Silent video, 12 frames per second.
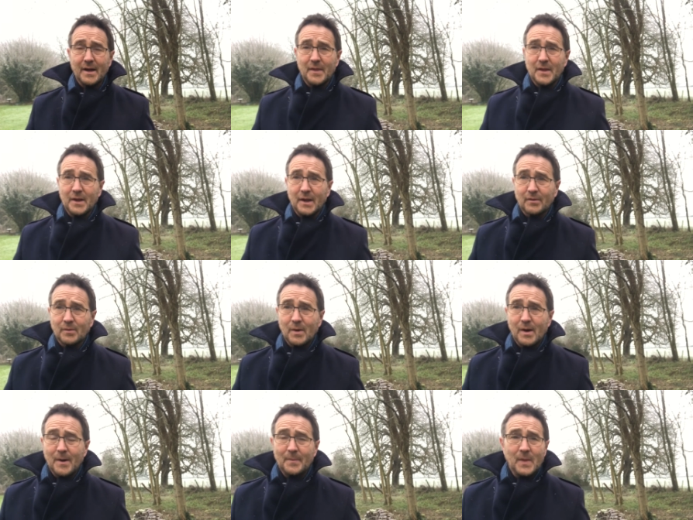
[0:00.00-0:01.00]
And the next
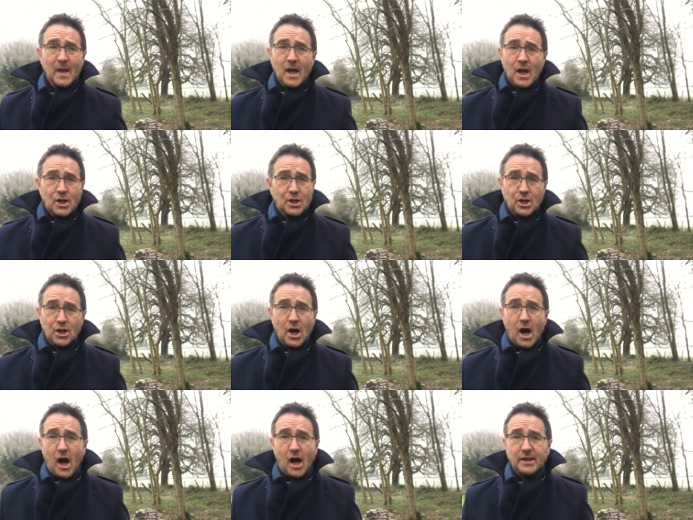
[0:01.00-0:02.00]
one. Ya,
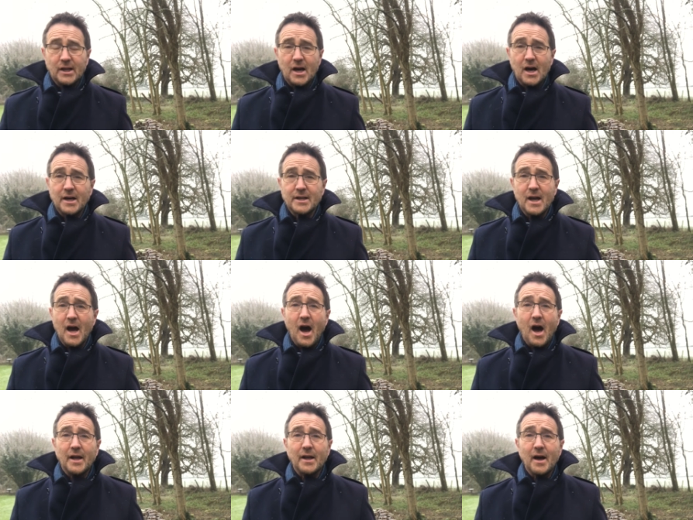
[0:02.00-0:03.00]
ya,
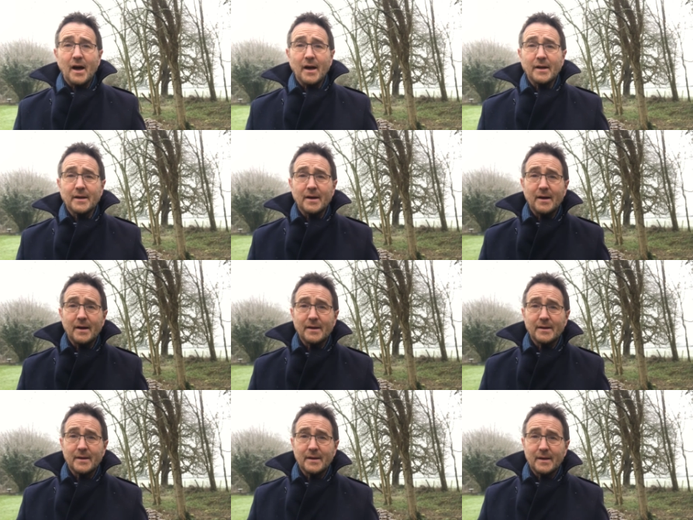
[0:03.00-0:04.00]
ya, ya, ya,
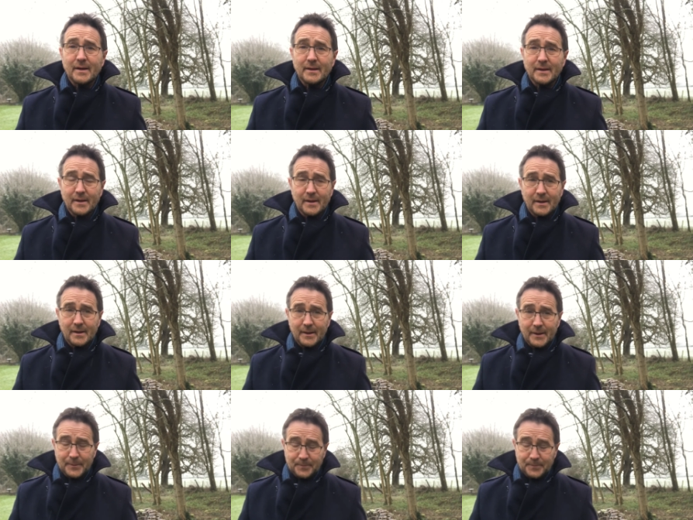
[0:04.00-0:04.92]
ya, ya.